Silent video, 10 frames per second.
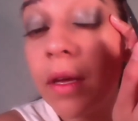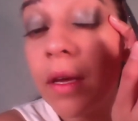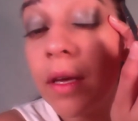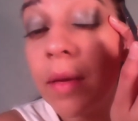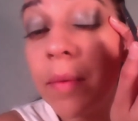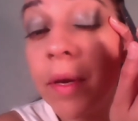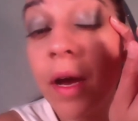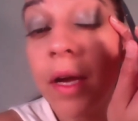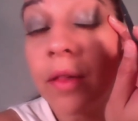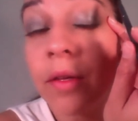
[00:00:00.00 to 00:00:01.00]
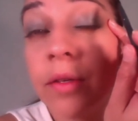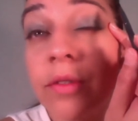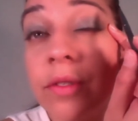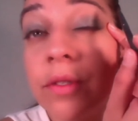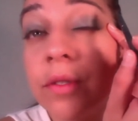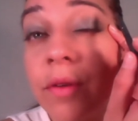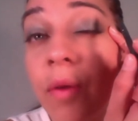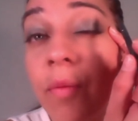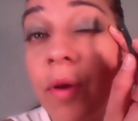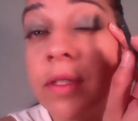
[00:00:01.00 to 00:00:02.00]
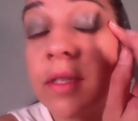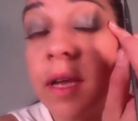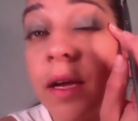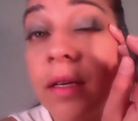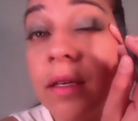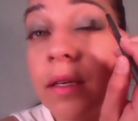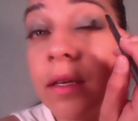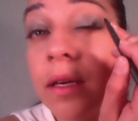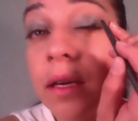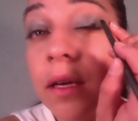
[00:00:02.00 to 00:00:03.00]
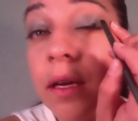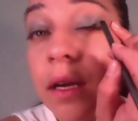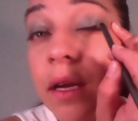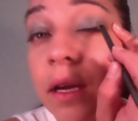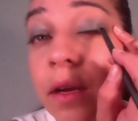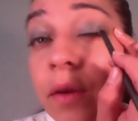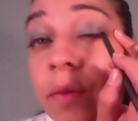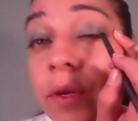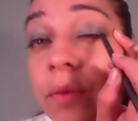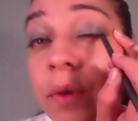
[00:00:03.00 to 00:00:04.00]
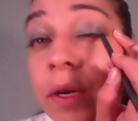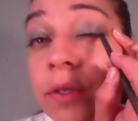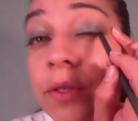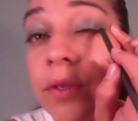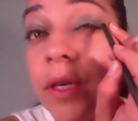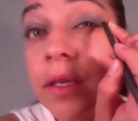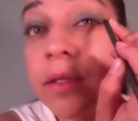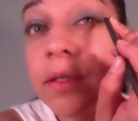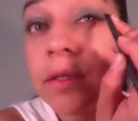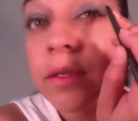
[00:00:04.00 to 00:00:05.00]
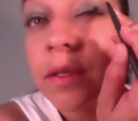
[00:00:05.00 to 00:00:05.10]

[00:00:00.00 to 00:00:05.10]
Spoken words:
keep your eye closed on one side. What you want to do is